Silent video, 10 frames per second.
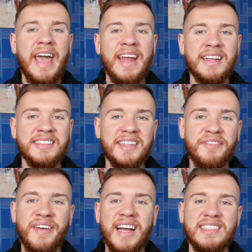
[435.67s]
And it's the
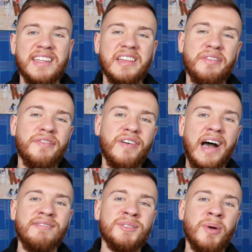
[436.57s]
fact that the
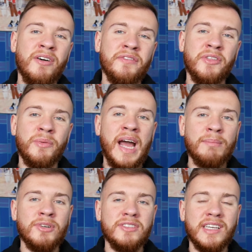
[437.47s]
5 spot for the
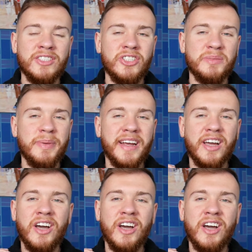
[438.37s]
Raptors has just been a